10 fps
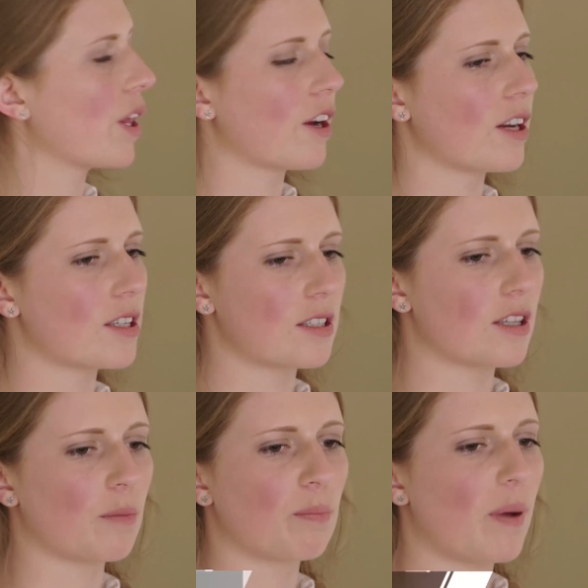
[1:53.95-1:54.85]
whether it's
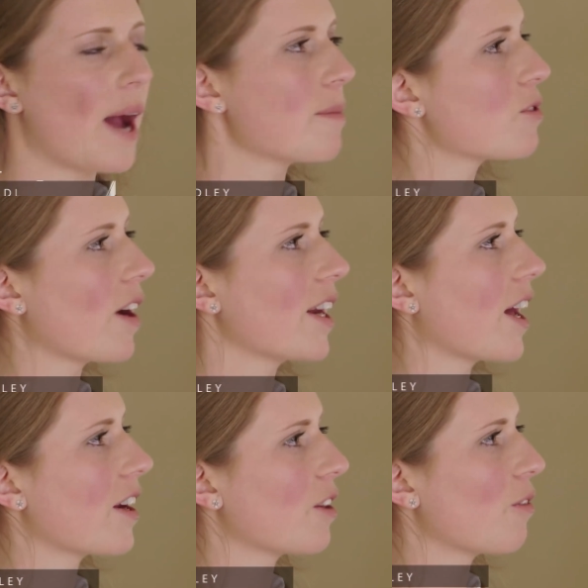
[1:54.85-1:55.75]
the pipes
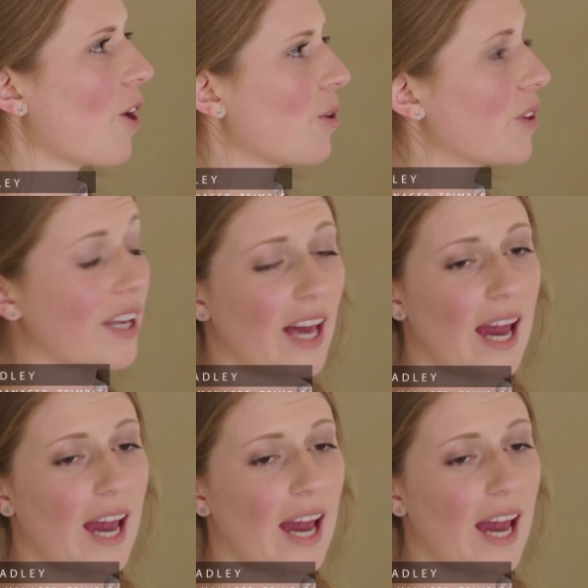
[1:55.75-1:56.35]
running under the road, the